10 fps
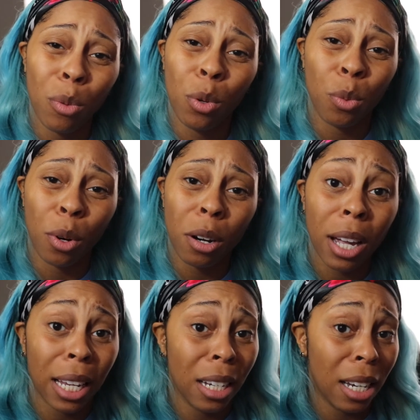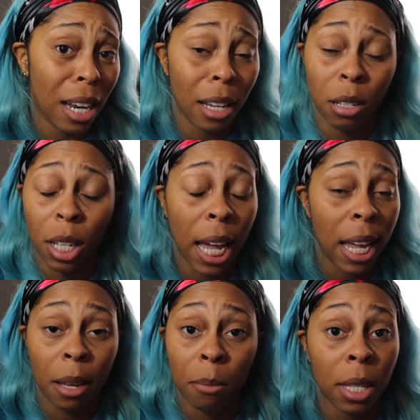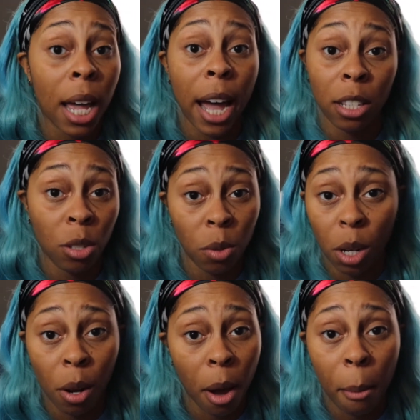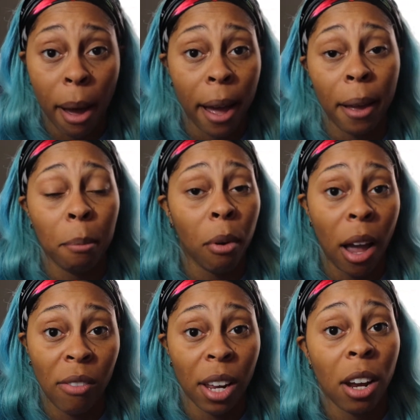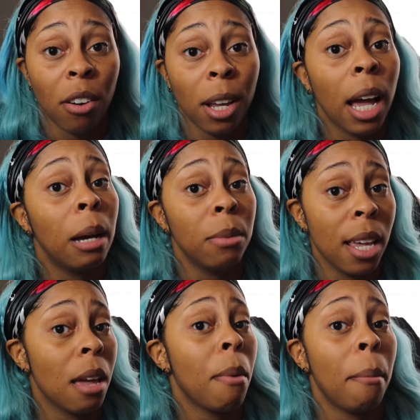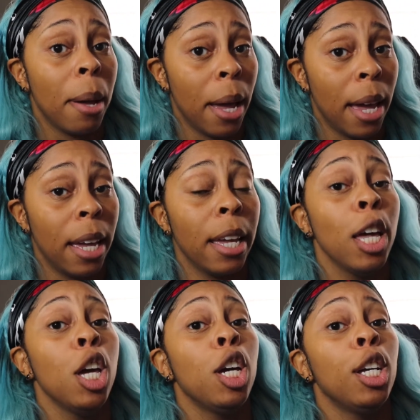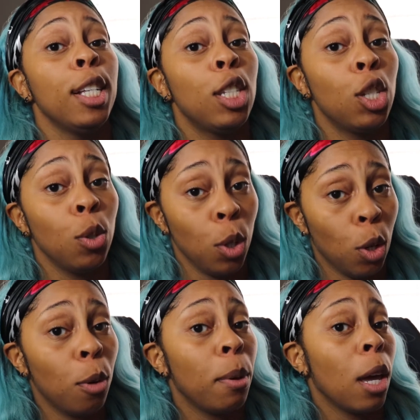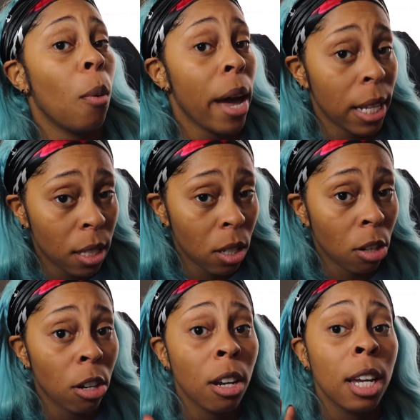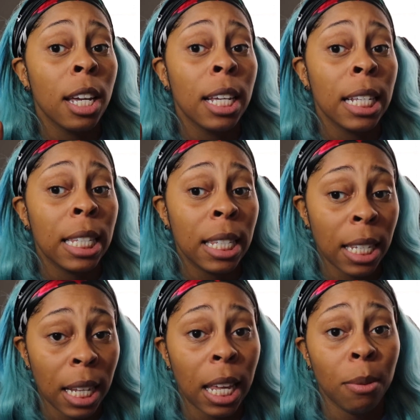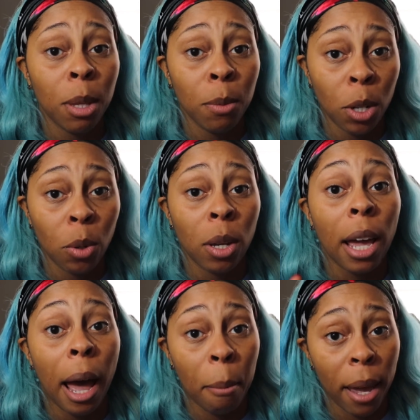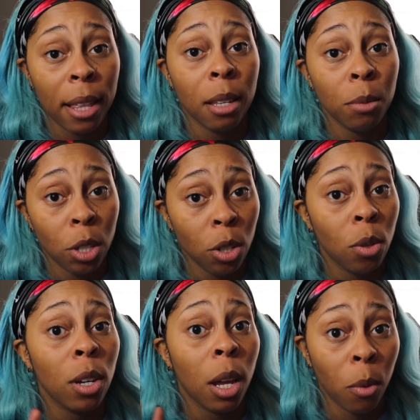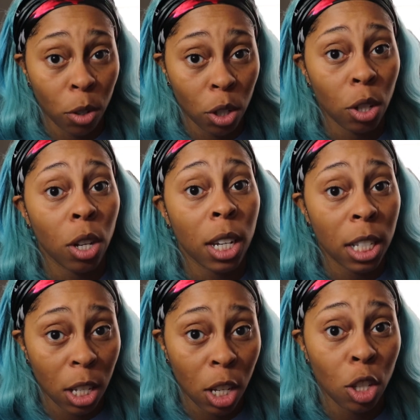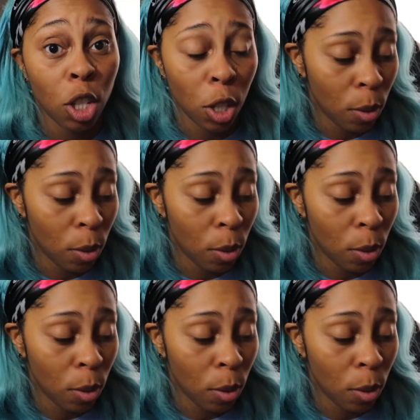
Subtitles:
it would work. I am not doing it on my private area. I'm taking my behind to European Wax Center to let them do it. I pay them to do it, and we're just going to continue to